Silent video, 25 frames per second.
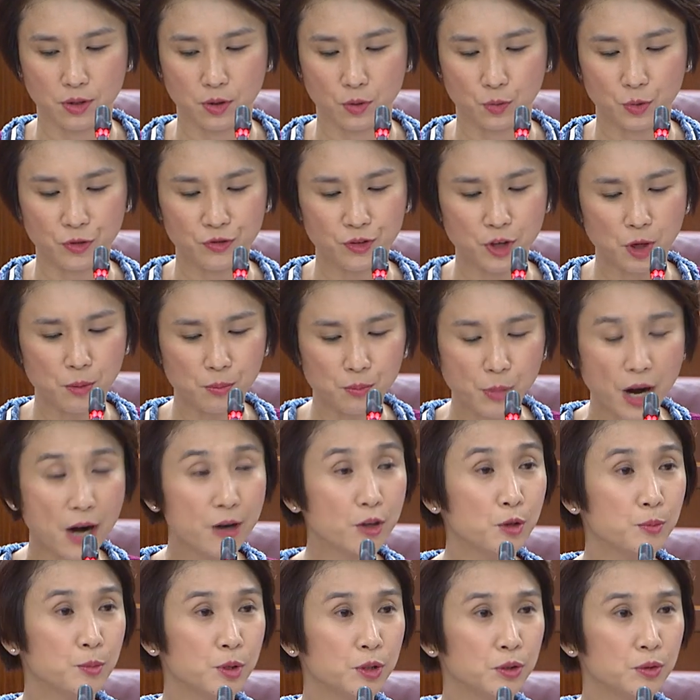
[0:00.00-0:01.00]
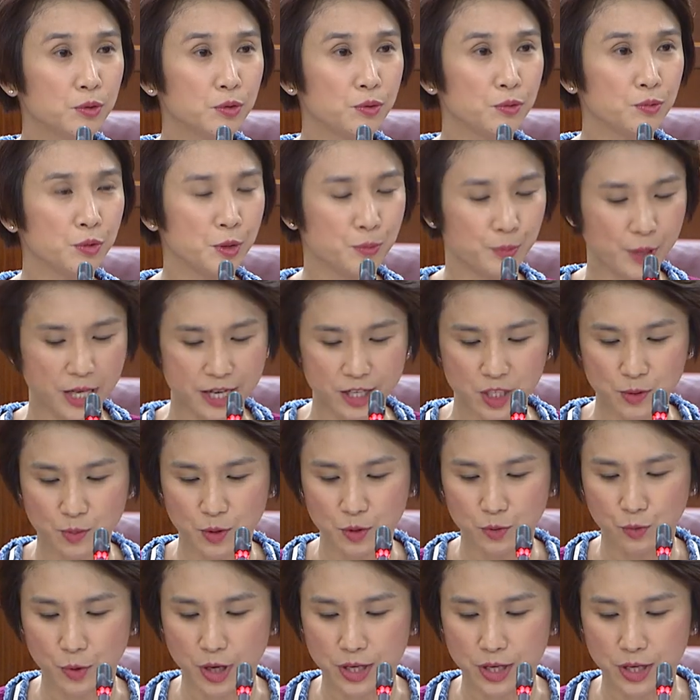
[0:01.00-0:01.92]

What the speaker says: with comparable replacement